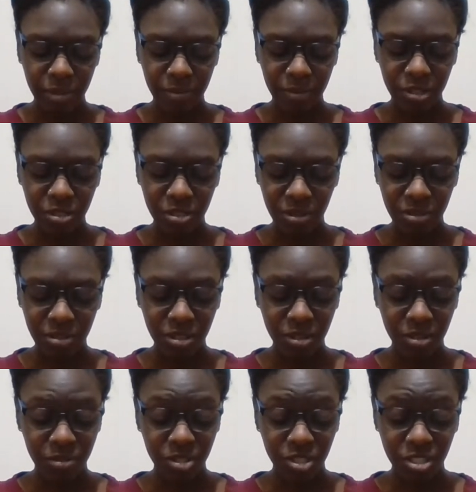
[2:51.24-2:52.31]
there's
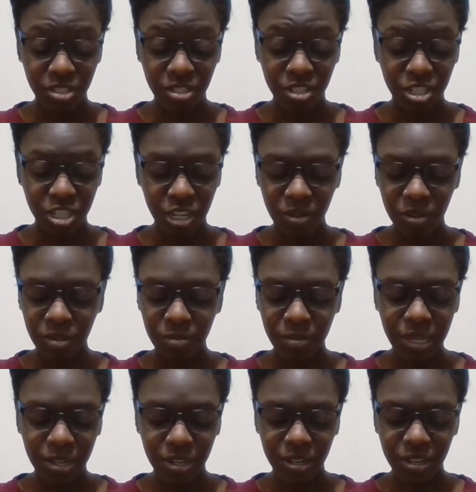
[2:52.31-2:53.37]
also just general
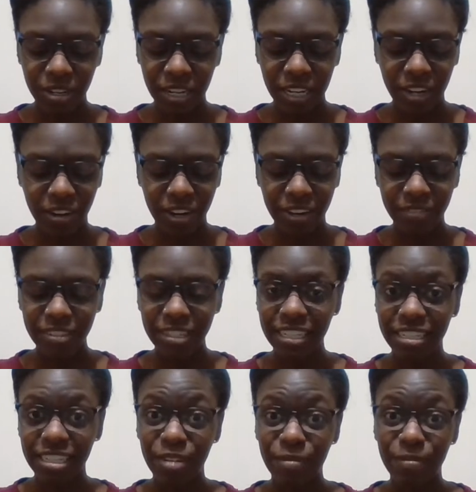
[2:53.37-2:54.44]
maker and crafting
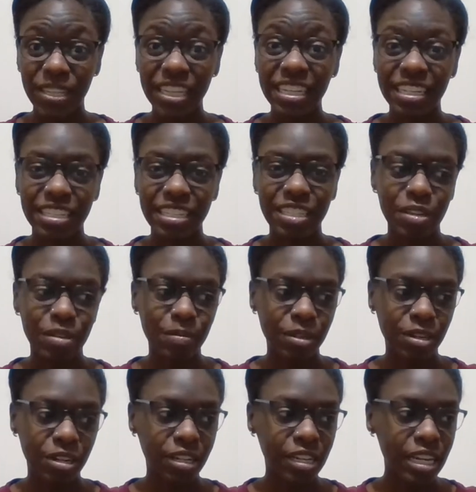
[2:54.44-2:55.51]
type things.
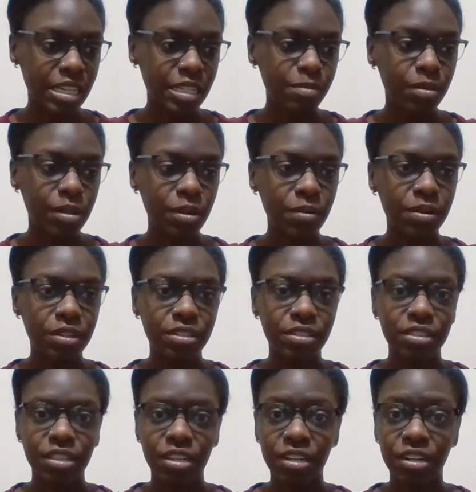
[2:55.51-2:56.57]
There are glass blowers,
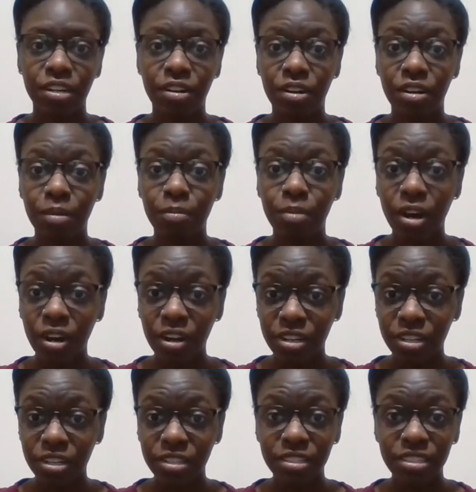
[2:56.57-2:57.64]
there are
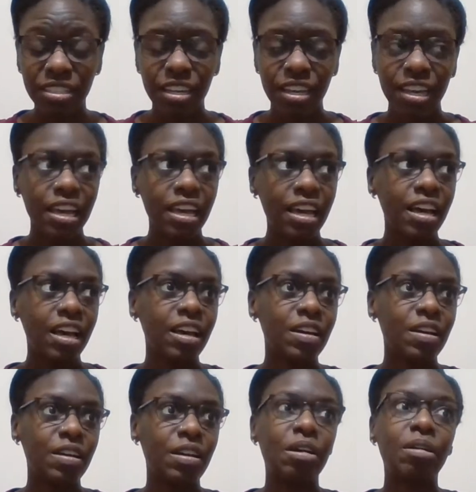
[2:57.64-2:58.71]
potters,
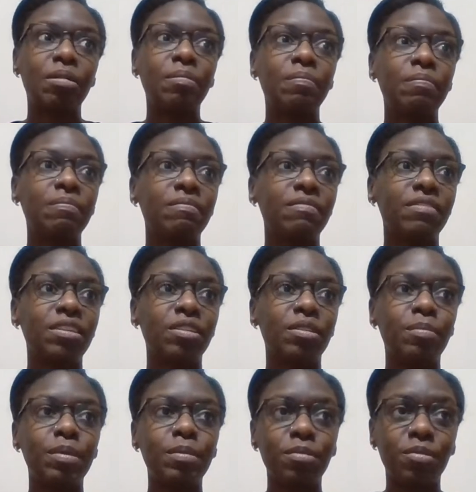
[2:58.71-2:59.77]
there are
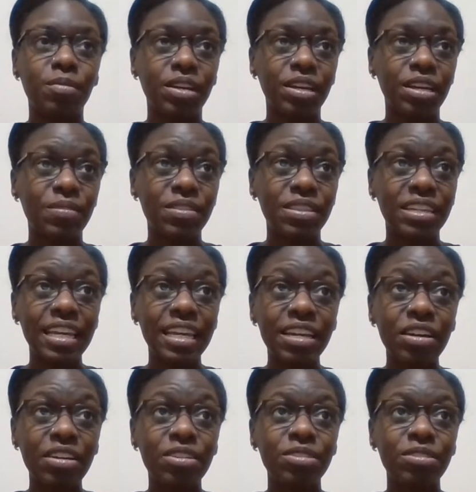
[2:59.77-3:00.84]
people working with
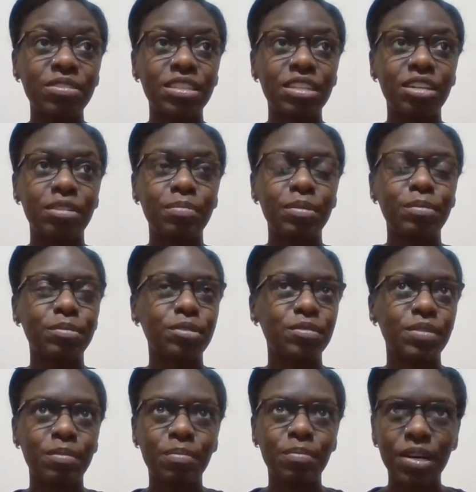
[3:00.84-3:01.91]
Legos, there are people
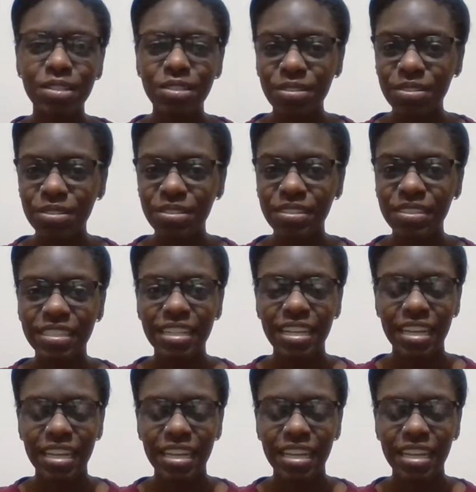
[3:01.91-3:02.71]
doing puzzles,